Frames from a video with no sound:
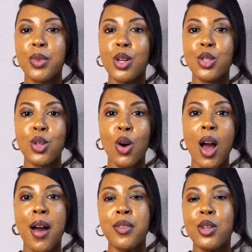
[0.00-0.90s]
So
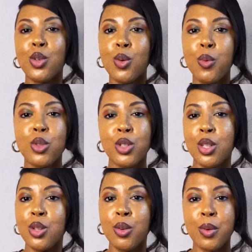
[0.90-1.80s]
having to
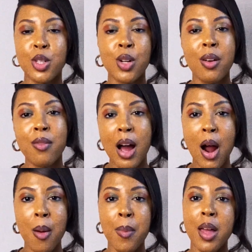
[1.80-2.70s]
do with your
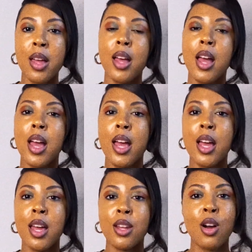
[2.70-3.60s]
environment
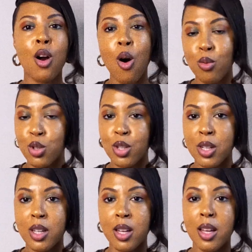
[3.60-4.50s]
and your culture
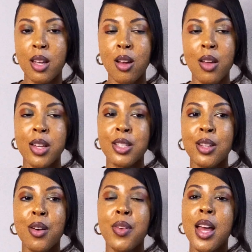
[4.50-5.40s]
and all that
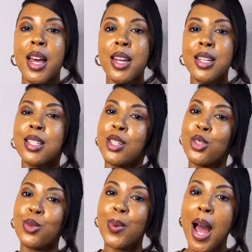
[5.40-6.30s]
stuff. And then
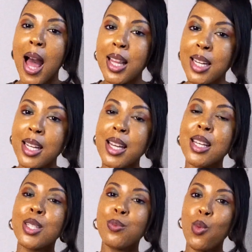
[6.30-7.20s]
sensuality
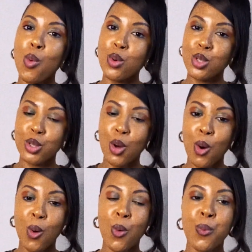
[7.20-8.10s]
is more
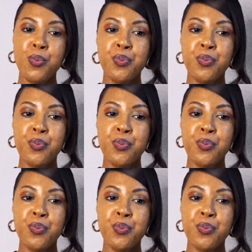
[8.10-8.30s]
so